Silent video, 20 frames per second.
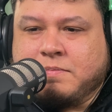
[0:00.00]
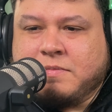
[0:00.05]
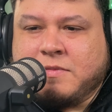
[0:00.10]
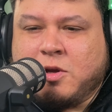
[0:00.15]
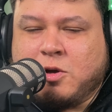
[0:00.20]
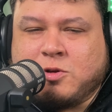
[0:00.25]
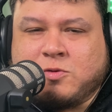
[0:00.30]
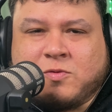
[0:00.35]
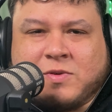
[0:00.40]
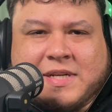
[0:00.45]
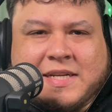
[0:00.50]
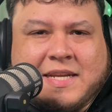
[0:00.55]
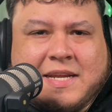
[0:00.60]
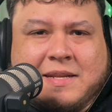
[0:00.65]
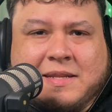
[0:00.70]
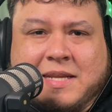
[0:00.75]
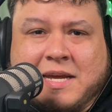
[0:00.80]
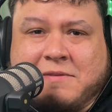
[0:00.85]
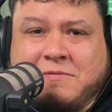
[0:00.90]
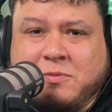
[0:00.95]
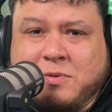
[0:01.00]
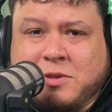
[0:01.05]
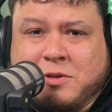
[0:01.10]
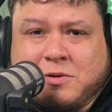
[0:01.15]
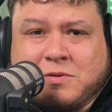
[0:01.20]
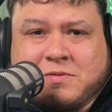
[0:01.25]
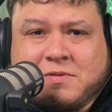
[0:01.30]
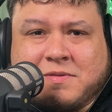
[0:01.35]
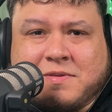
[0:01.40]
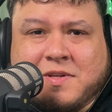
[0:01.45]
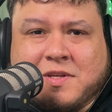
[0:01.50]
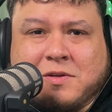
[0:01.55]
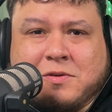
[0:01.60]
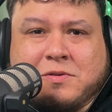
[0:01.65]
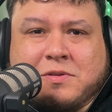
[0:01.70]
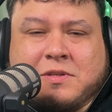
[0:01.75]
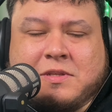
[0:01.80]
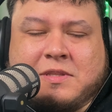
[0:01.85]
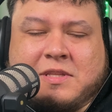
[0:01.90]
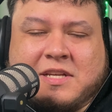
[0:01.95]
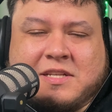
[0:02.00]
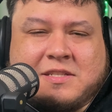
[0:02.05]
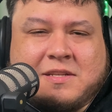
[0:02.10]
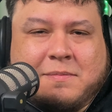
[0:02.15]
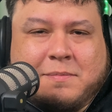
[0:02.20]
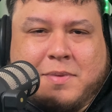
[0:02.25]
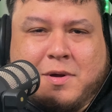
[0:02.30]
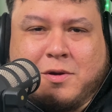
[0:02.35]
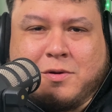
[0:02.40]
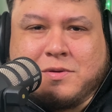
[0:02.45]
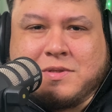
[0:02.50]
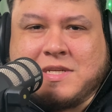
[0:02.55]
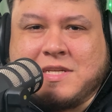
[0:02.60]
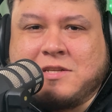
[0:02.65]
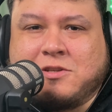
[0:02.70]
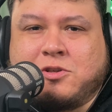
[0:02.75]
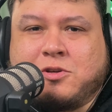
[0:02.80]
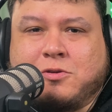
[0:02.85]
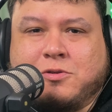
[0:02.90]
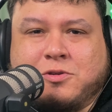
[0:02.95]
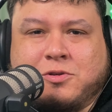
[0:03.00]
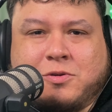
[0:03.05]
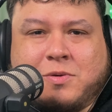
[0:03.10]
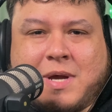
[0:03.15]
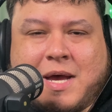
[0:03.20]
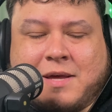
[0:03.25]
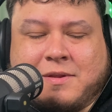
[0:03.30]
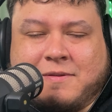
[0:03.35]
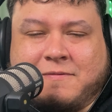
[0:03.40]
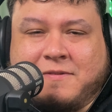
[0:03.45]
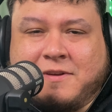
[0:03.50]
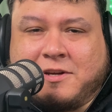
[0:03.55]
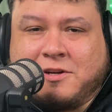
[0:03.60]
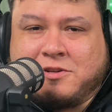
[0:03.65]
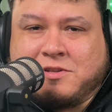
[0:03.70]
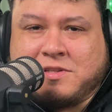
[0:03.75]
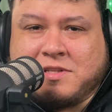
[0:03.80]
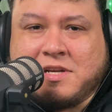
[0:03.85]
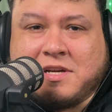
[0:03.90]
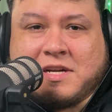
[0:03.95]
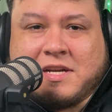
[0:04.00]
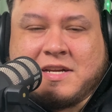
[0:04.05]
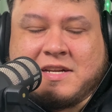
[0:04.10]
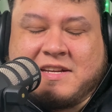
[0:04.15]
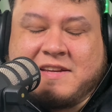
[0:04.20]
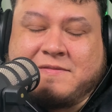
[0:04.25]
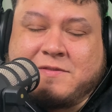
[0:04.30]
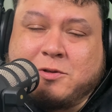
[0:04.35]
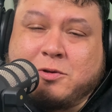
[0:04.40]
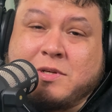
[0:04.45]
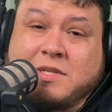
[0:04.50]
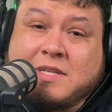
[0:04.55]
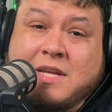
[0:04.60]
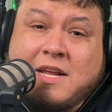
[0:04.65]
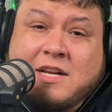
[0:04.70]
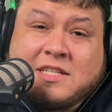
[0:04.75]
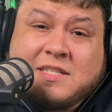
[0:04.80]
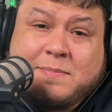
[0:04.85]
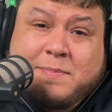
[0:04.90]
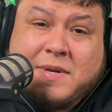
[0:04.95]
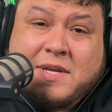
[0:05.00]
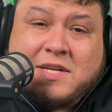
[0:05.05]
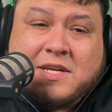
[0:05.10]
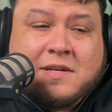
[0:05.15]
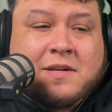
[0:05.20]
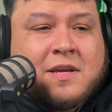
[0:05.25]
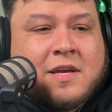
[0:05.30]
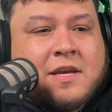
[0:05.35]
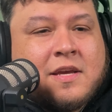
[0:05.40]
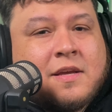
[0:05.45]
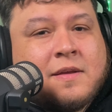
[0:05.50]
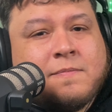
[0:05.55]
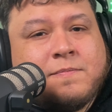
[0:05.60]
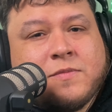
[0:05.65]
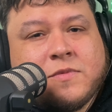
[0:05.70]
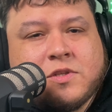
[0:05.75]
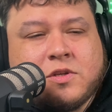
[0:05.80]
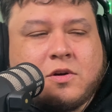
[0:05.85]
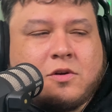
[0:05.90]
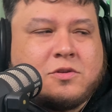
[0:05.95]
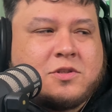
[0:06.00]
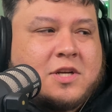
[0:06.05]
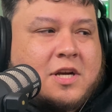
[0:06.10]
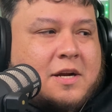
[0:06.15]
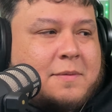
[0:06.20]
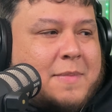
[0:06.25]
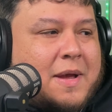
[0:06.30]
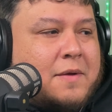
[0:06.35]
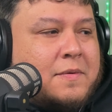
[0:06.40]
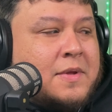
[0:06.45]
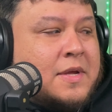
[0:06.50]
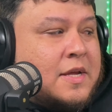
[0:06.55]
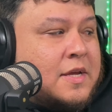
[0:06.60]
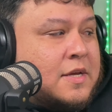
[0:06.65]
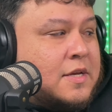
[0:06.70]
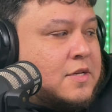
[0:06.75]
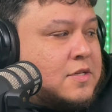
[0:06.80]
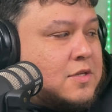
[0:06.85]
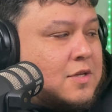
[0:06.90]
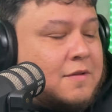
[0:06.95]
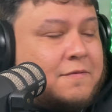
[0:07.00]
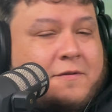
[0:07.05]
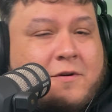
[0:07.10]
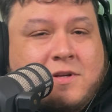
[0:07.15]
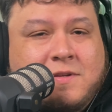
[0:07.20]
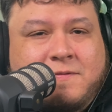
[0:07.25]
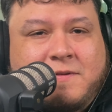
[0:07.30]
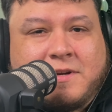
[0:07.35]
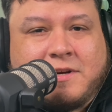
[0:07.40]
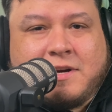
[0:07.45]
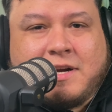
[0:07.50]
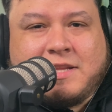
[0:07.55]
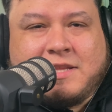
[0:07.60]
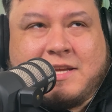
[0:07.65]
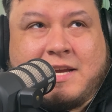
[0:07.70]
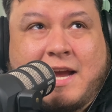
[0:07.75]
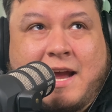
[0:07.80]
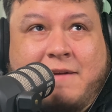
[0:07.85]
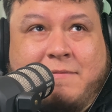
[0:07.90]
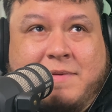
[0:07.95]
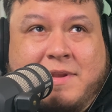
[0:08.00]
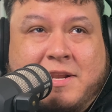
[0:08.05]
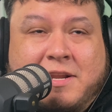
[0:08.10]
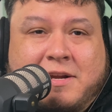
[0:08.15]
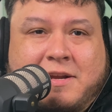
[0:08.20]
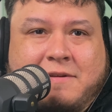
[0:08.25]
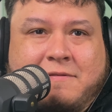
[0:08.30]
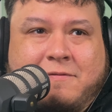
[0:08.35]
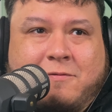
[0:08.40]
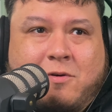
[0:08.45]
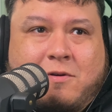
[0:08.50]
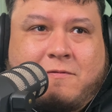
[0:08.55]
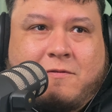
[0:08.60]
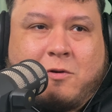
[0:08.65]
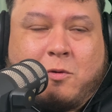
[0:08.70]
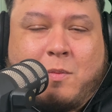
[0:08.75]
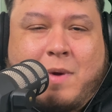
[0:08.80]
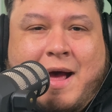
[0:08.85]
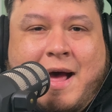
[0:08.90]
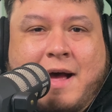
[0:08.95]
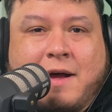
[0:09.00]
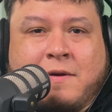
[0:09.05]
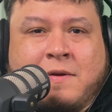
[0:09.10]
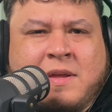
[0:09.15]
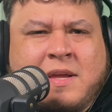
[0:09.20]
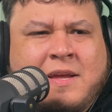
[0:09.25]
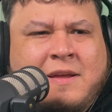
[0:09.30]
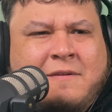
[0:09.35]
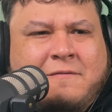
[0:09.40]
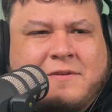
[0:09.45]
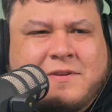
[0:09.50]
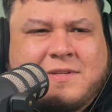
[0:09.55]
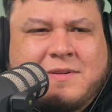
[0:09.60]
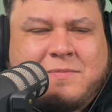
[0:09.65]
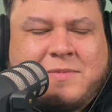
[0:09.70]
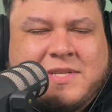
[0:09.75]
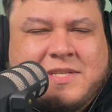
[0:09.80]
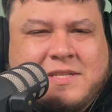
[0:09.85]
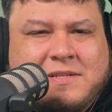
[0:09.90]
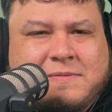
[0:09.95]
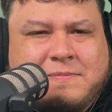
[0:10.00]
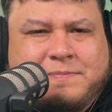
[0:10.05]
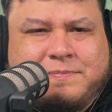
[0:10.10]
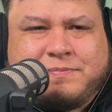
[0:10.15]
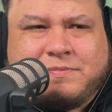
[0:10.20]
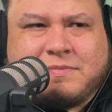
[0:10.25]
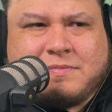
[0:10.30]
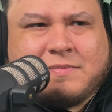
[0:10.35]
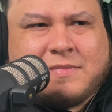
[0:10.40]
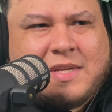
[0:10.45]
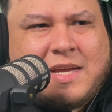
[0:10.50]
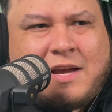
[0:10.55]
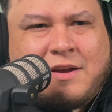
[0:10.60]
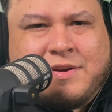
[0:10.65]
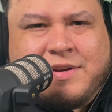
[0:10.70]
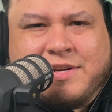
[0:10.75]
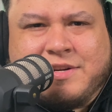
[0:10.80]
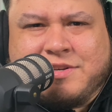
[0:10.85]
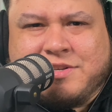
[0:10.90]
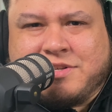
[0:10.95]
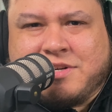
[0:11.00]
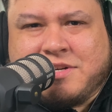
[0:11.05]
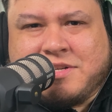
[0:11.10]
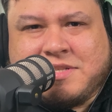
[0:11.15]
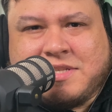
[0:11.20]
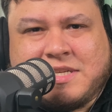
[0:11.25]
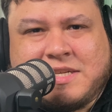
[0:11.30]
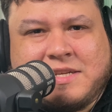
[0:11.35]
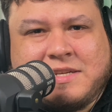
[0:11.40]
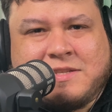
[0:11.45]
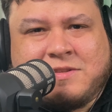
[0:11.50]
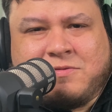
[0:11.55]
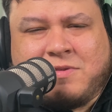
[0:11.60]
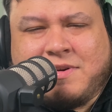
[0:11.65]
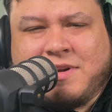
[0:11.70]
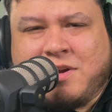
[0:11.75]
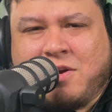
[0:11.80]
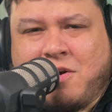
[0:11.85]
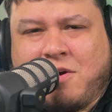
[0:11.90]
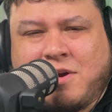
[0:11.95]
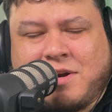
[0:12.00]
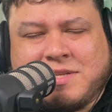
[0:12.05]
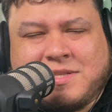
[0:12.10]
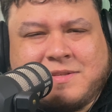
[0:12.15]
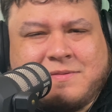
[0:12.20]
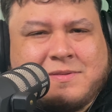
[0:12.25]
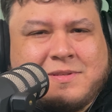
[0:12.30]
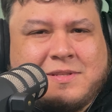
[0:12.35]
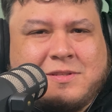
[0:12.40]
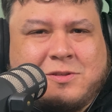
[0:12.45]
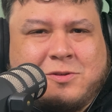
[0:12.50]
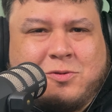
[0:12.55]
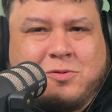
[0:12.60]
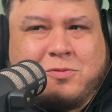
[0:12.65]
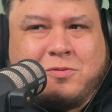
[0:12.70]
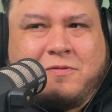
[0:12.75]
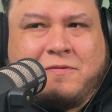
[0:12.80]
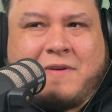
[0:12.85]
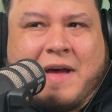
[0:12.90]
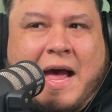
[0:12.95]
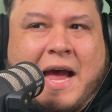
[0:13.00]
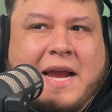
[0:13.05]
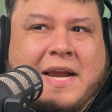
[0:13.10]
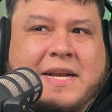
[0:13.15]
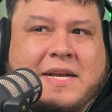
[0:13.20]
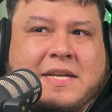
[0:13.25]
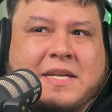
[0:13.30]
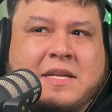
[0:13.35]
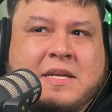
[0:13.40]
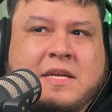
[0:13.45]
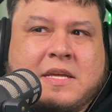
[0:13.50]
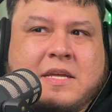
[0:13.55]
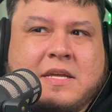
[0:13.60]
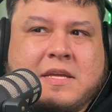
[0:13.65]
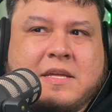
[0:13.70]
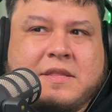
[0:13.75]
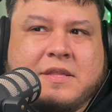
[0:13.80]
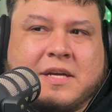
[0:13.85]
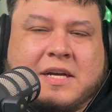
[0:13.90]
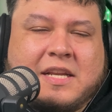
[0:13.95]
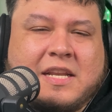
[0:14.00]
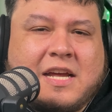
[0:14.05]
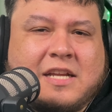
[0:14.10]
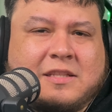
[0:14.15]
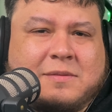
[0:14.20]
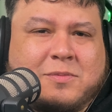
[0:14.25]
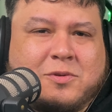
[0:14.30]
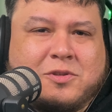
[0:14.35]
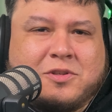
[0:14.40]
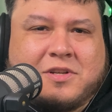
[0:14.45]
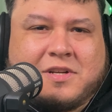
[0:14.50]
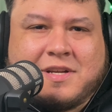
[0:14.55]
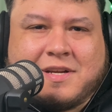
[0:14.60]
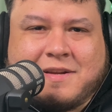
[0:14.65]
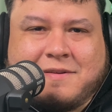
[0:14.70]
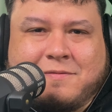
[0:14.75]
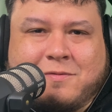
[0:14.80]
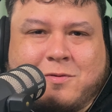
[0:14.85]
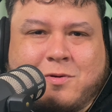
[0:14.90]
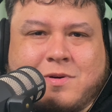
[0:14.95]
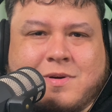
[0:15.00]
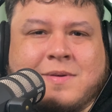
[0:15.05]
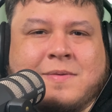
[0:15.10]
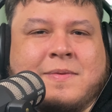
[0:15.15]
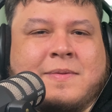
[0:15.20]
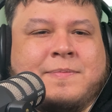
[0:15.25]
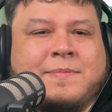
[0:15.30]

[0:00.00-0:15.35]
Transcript: goes really in depth with those reviews, does some poses, shows you how the figures look, and gives you his honest opinion. So go check him out. So the first figure I've been looking for a while. For some reason, out here in Jersey, it's very hard to find the collectibles you're looking for.